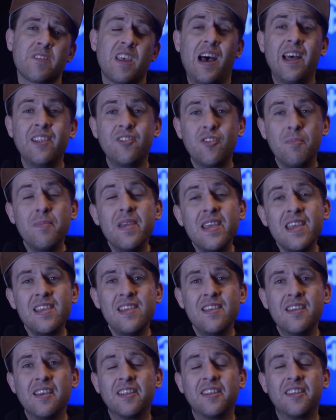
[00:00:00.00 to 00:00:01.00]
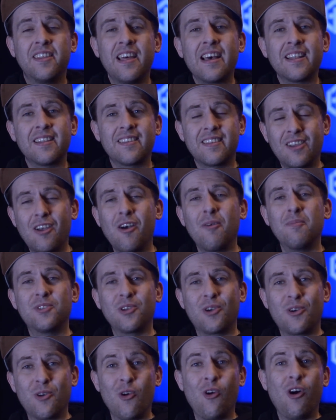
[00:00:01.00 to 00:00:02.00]
And to me, that comes
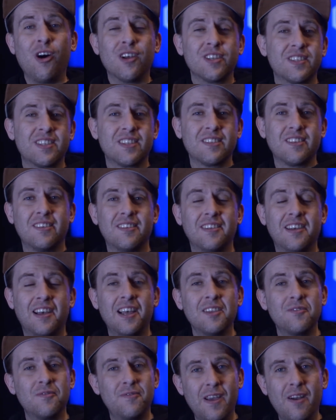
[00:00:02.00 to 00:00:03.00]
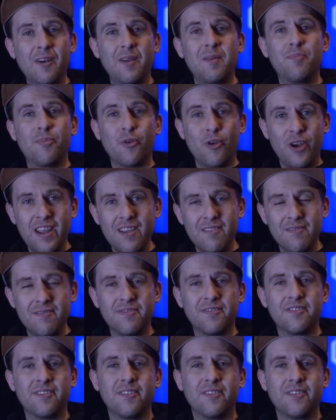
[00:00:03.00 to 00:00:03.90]
across as very brave,